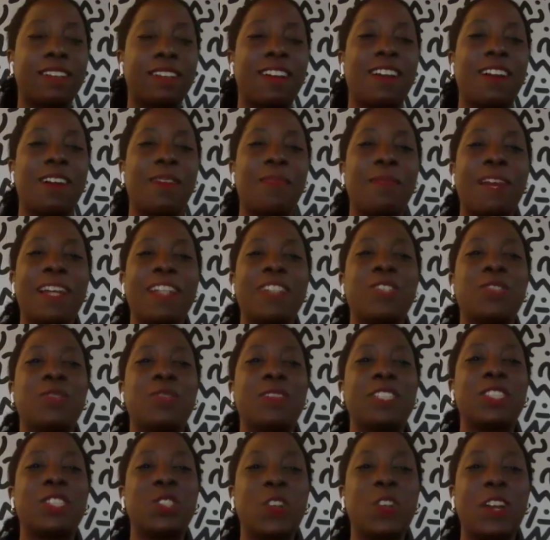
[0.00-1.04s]
I
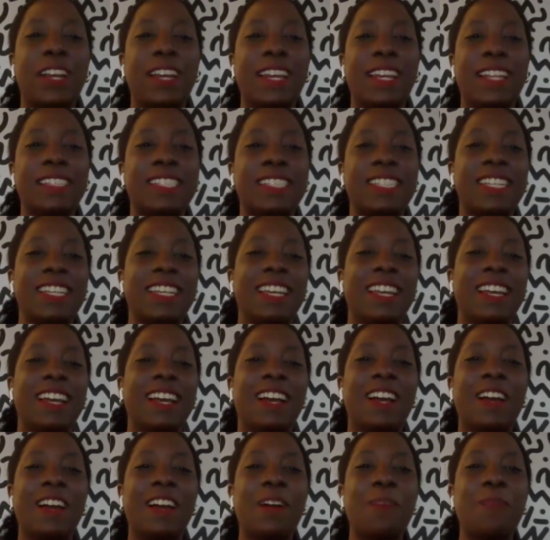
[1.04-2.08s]
do enjoy it,
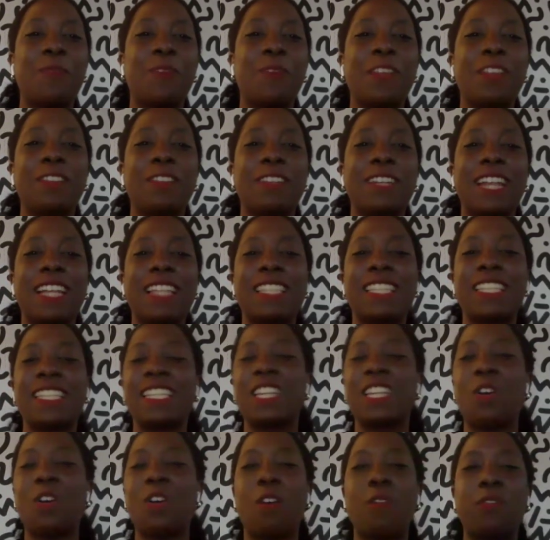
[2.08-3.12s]
whether that's in
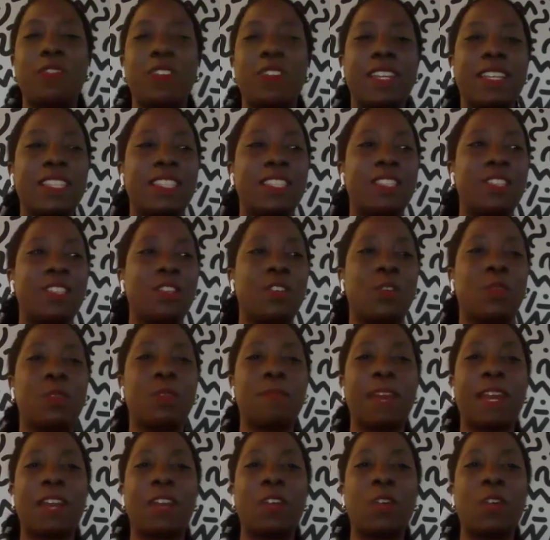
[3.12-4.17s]
the office,
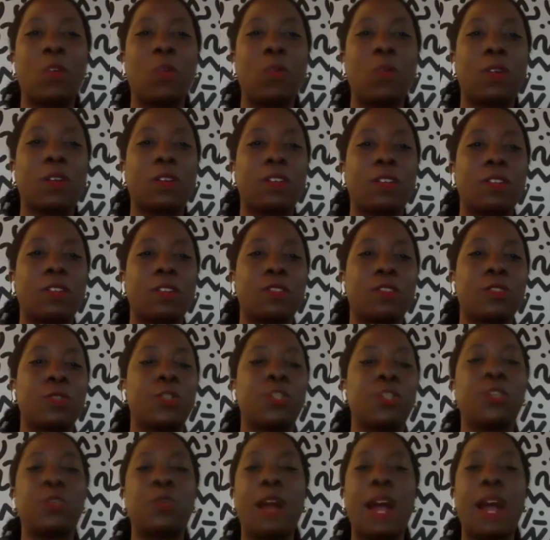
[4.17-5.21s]
with my coworkers
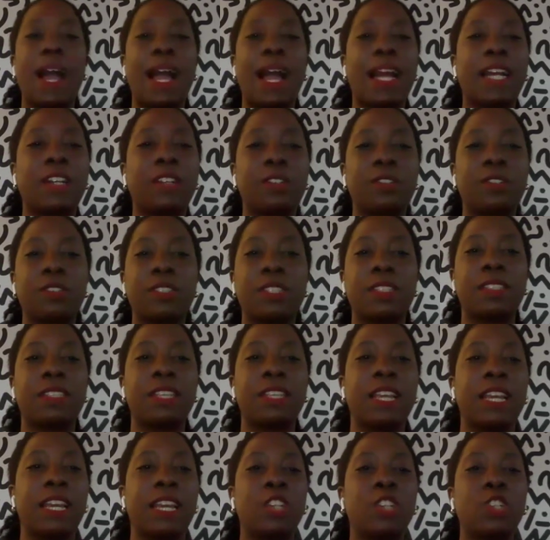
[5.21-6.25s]
or new hires and
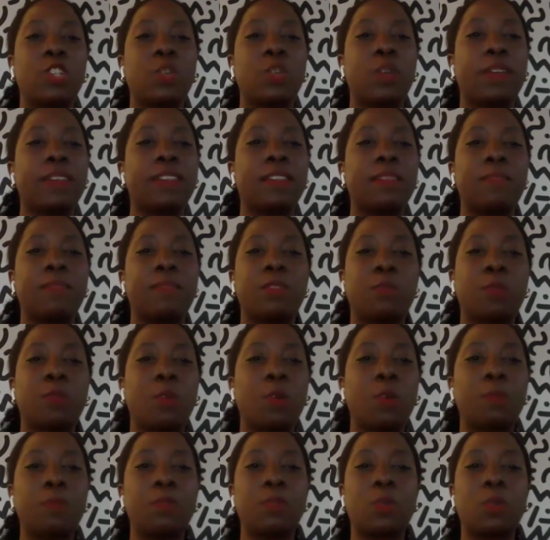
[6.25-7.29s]
showing them the
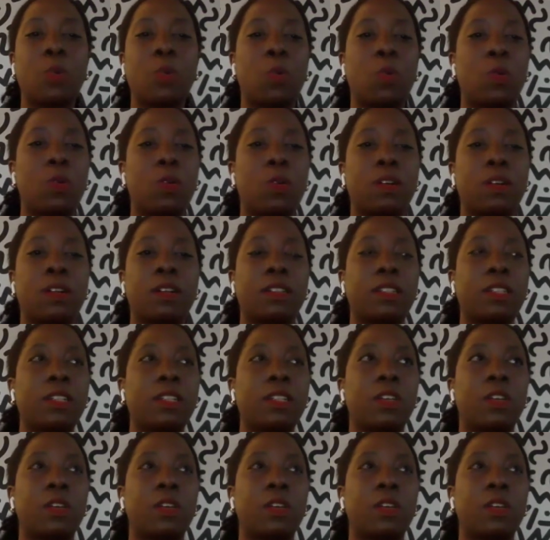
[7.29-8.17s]
ropes, or,